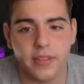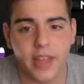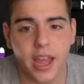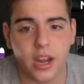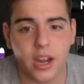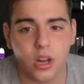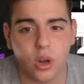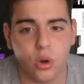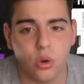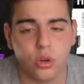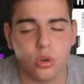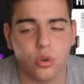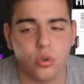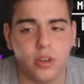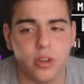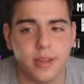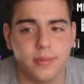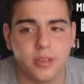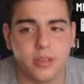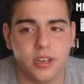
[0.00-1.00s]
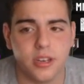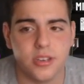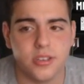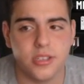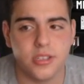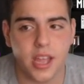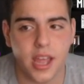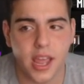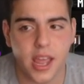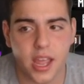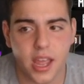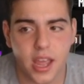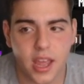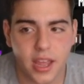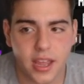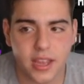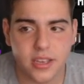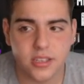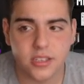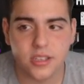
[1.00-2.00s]
That GOAT Kareem to this day
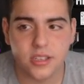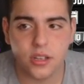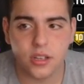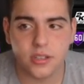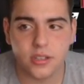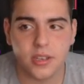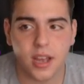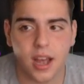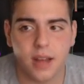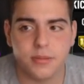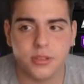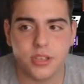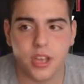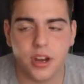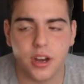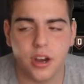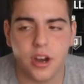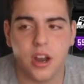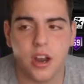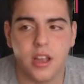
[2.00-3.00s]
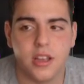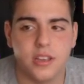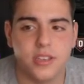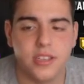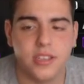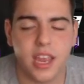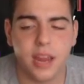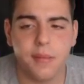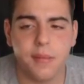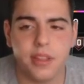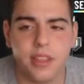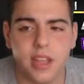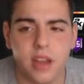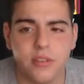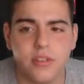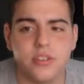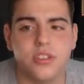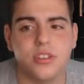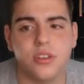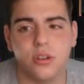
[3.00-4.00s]
is still a top center. Same with
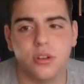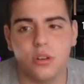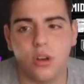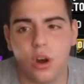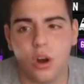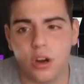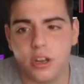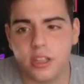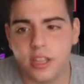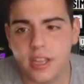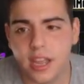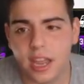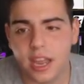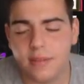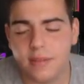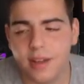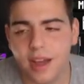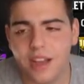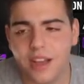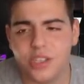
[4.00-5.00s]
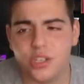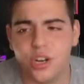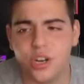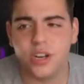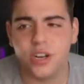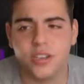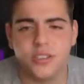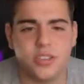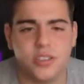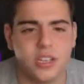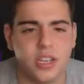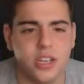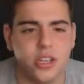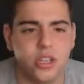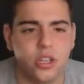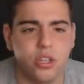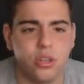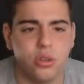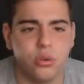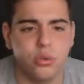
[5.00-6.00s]
every single card in the game, guys. to see a
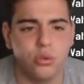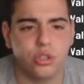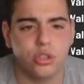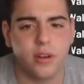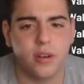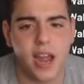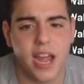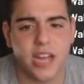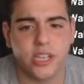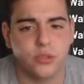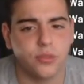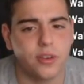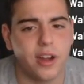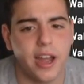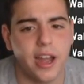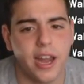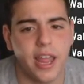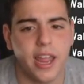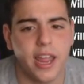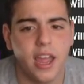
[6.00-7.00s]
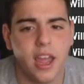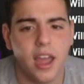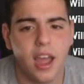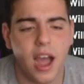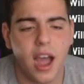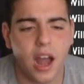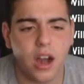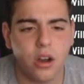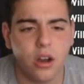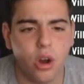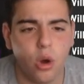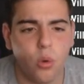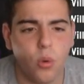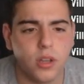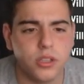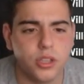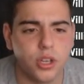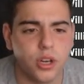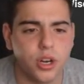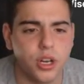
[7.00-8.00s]
huge crash Friday. I don't know
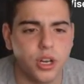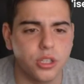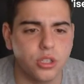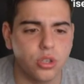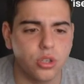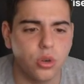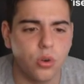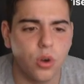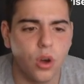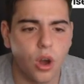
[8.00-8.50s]
what they're going to do.